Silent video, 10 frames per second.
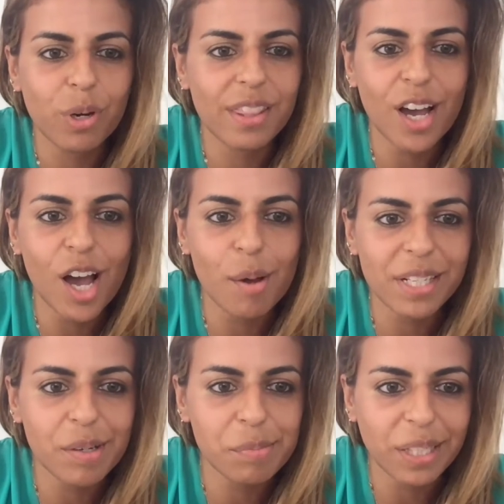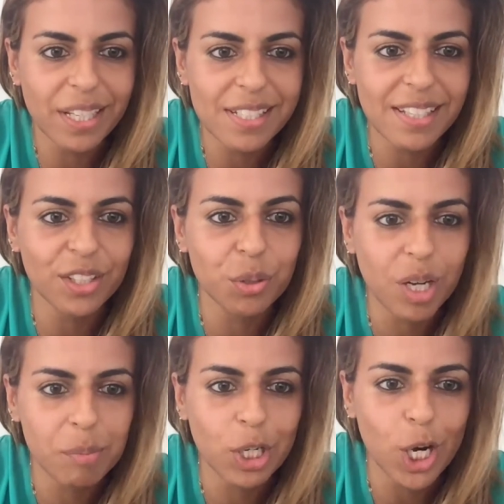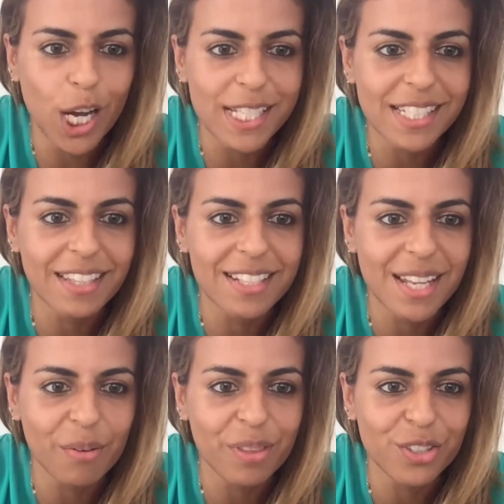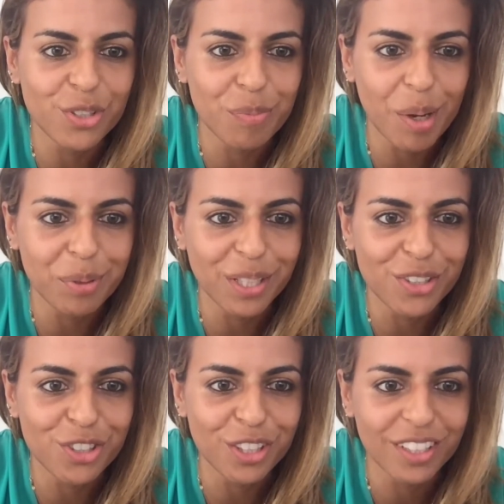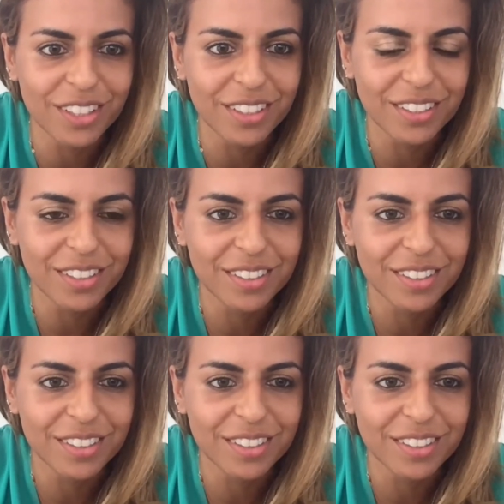one of the common complaints that you come across in the South Asian population?